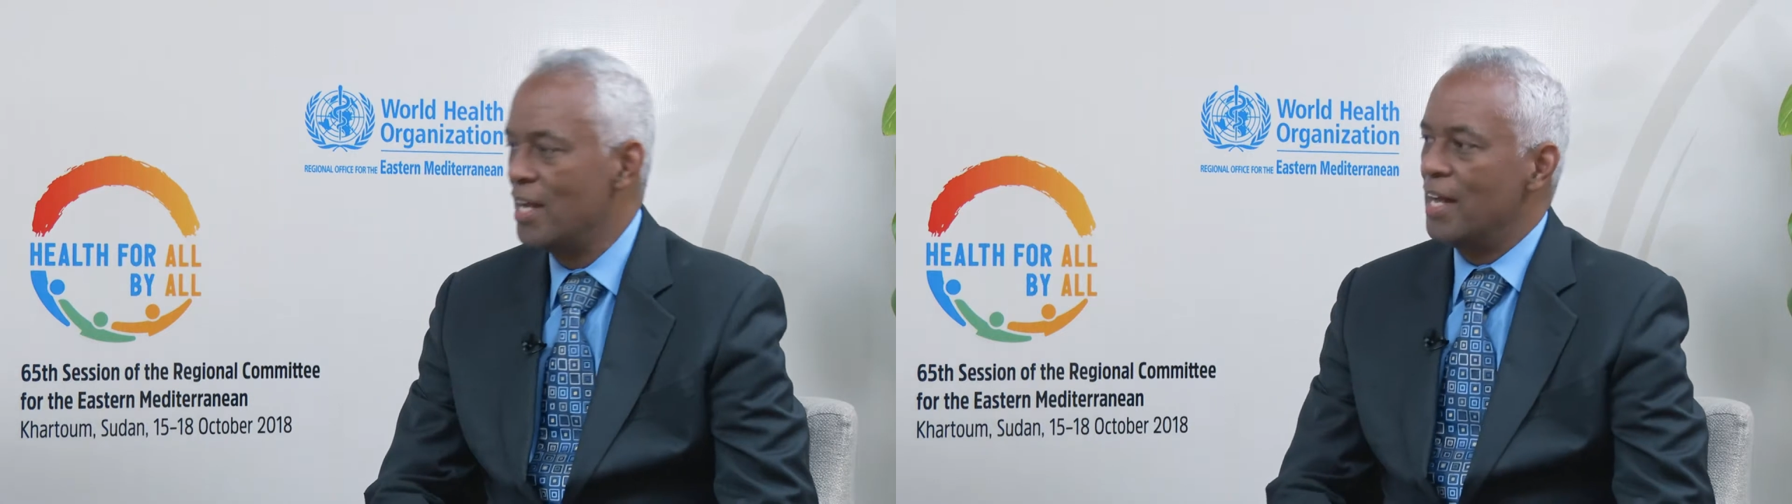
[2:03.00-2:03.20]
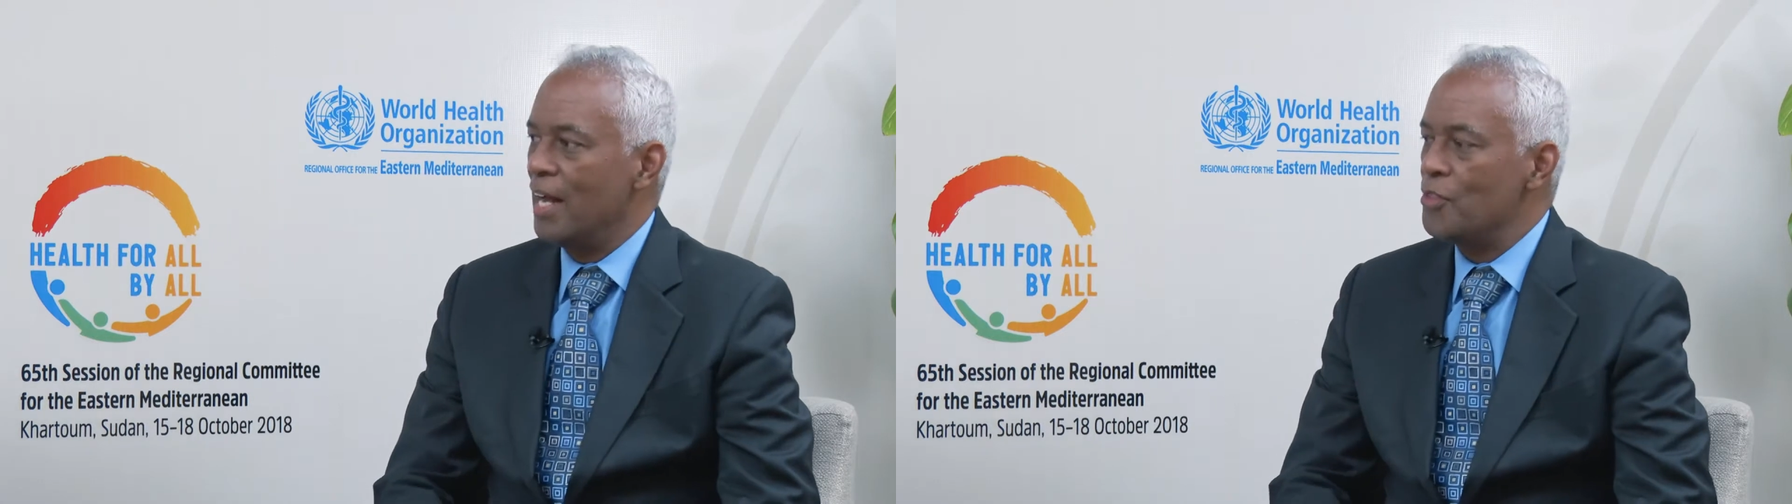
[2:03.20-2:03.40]

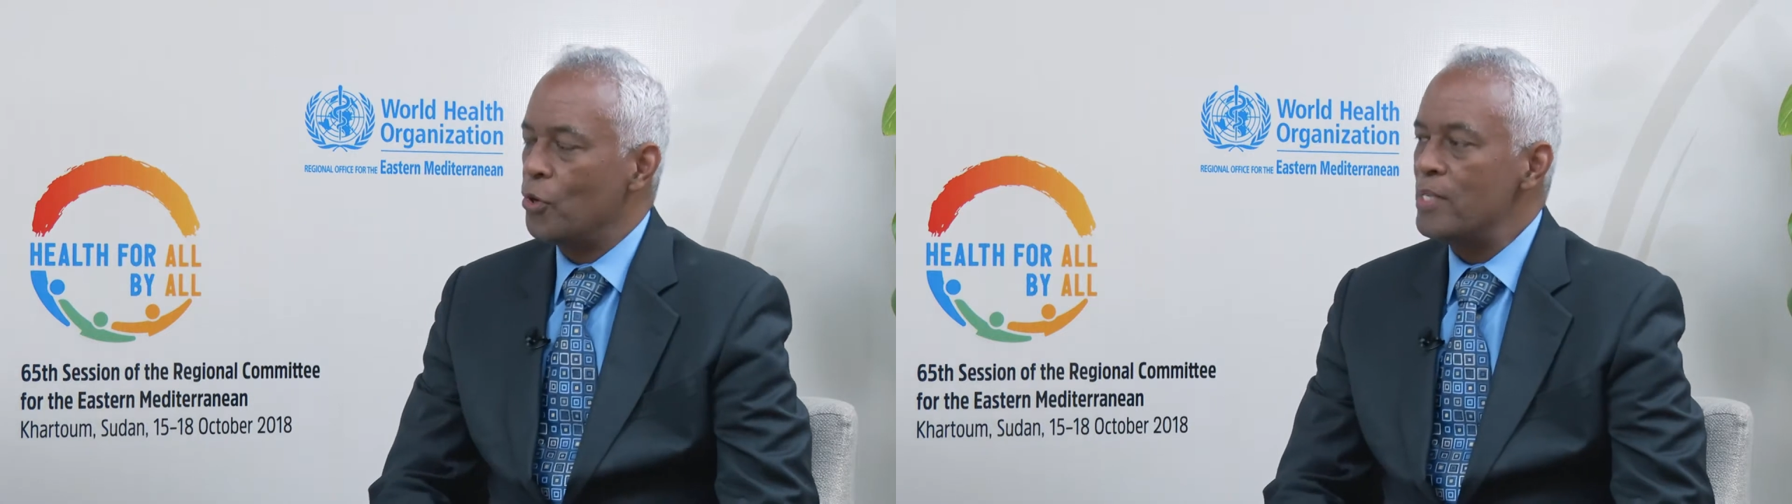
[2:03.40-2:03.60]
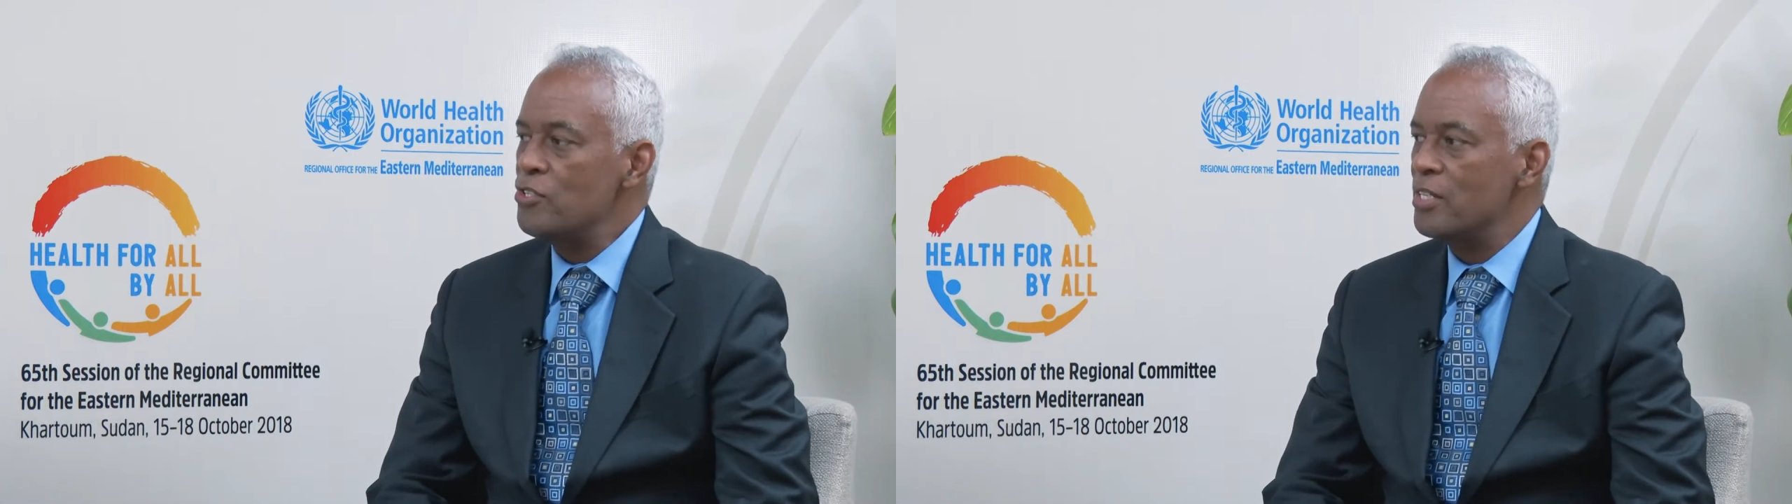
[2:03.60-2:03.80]
And the
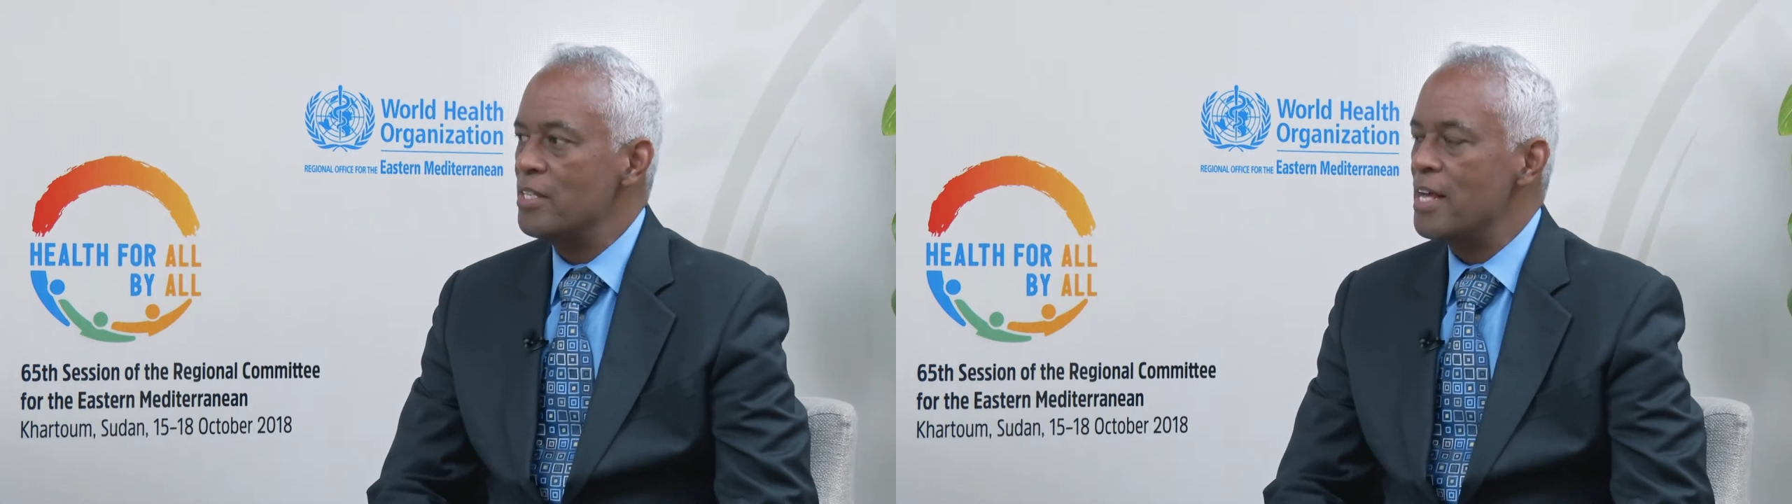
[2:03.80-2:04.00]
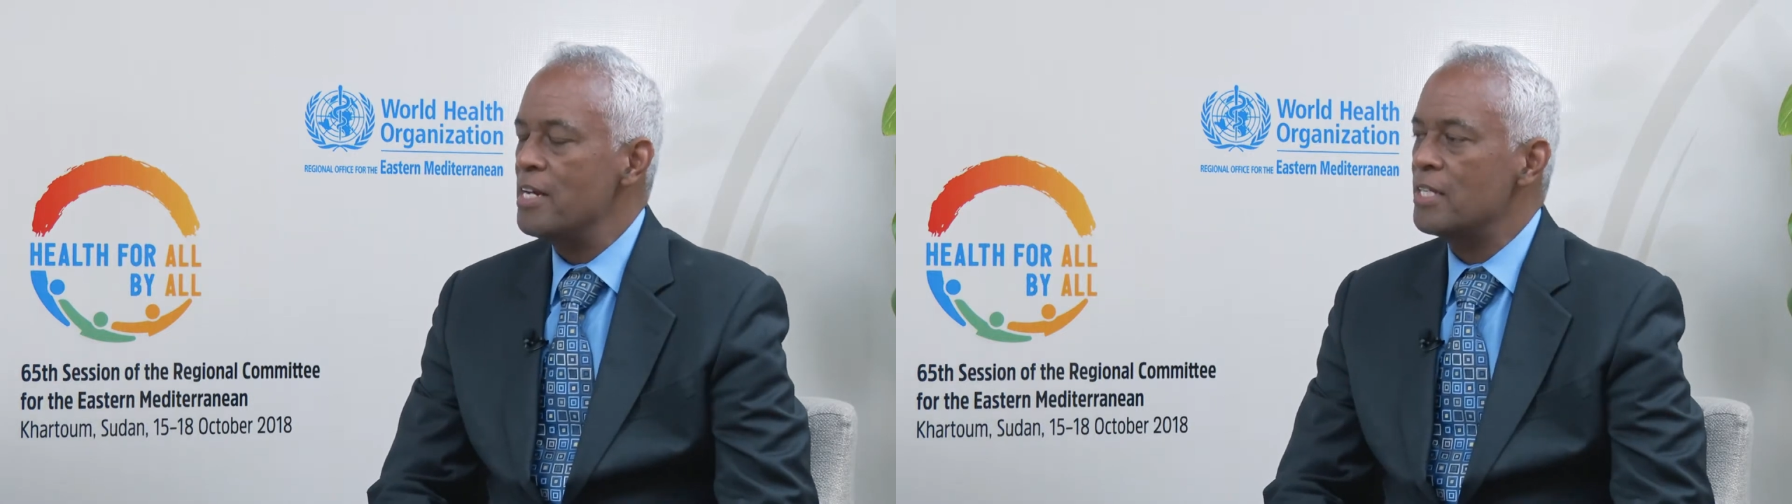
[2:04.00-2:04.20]
question
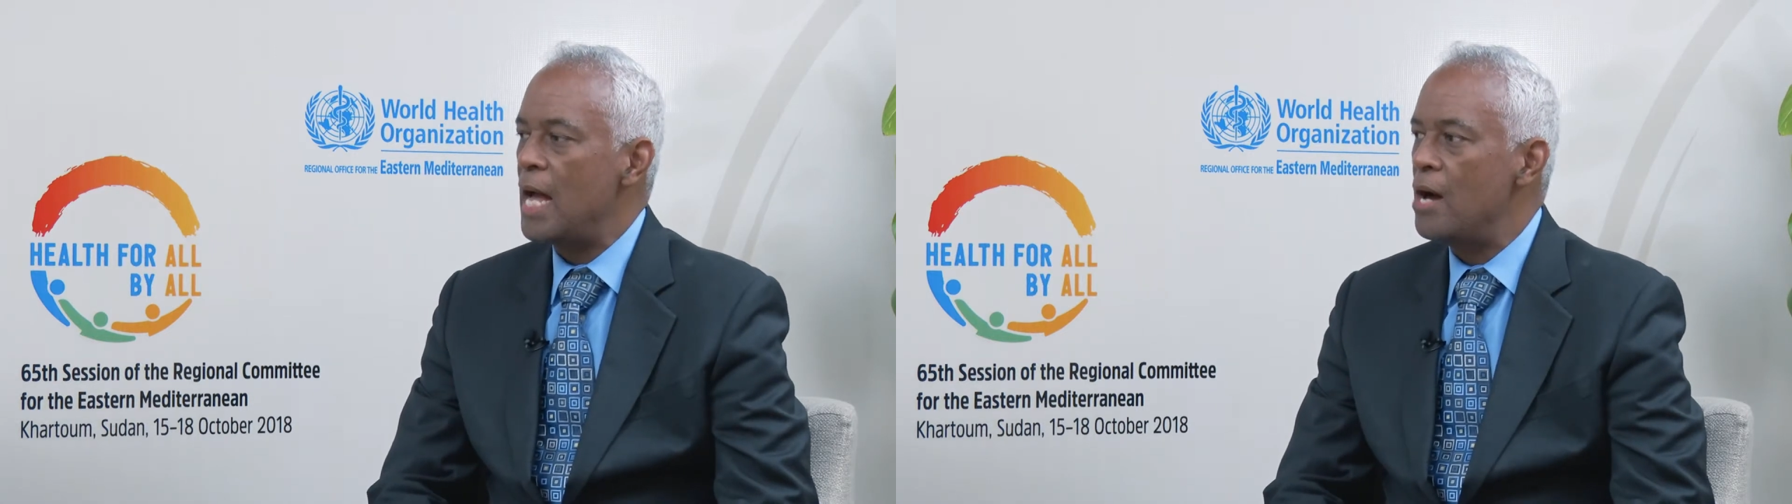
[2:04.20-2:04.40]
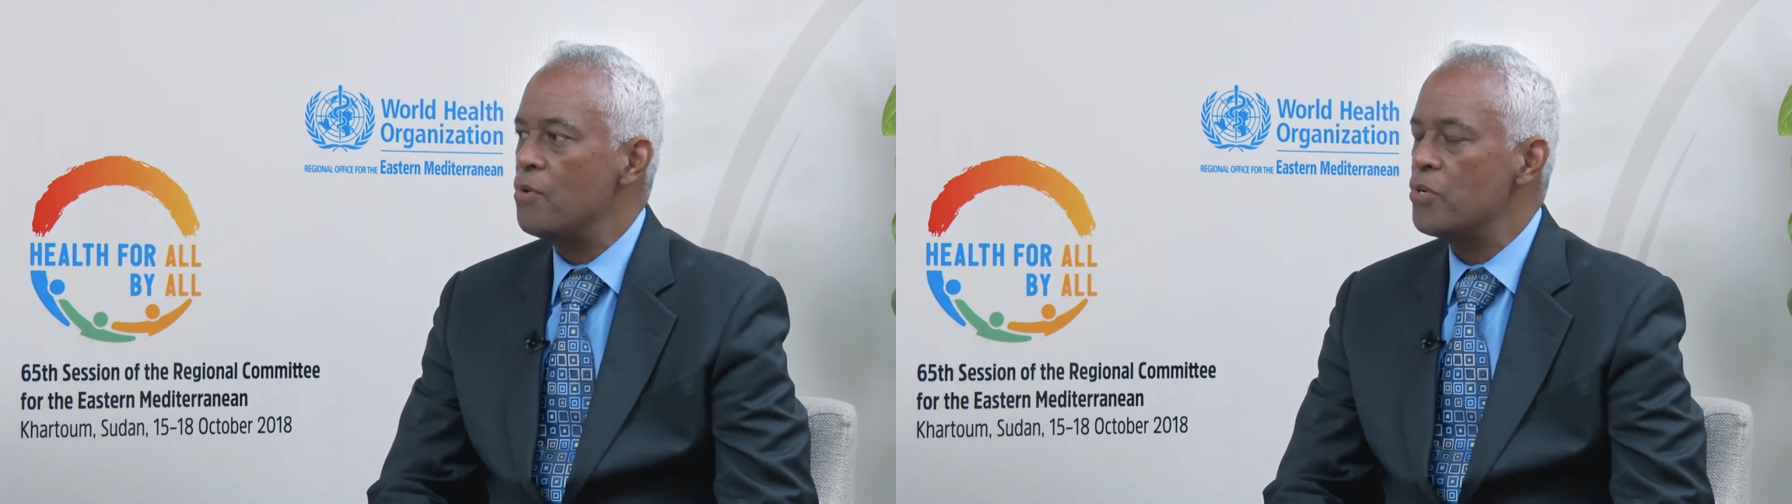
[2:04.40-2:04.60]
then is,
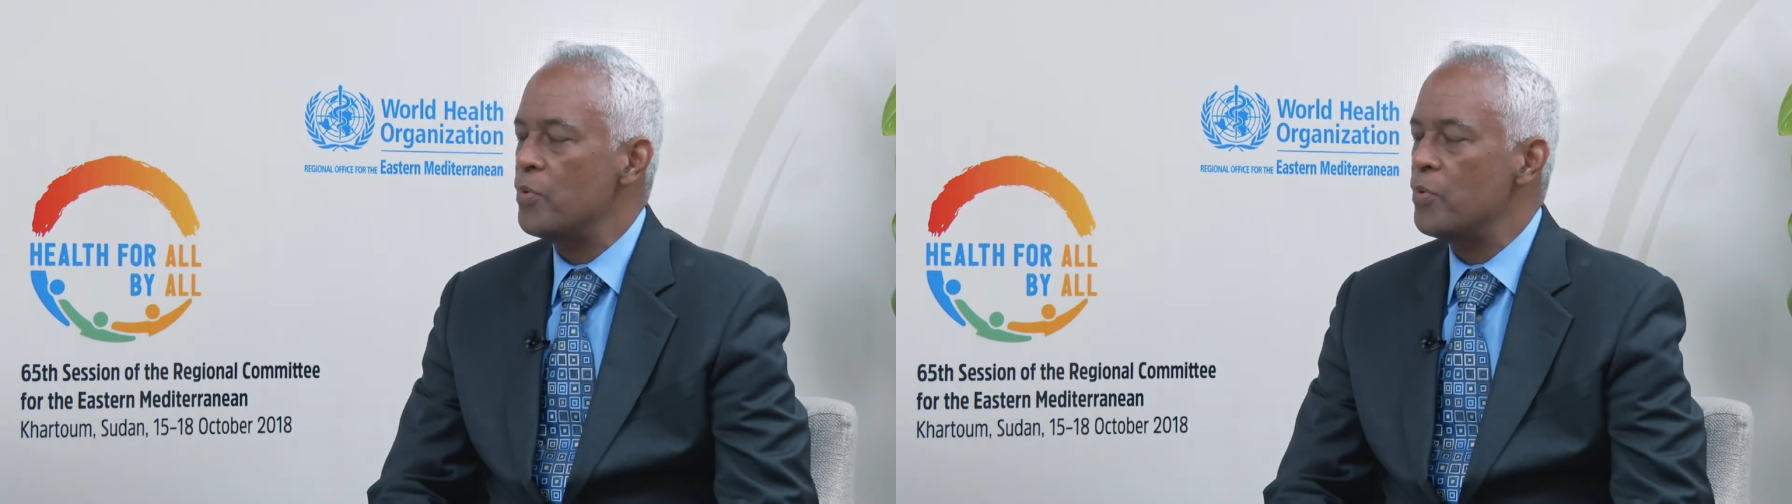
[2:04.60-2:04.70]
how do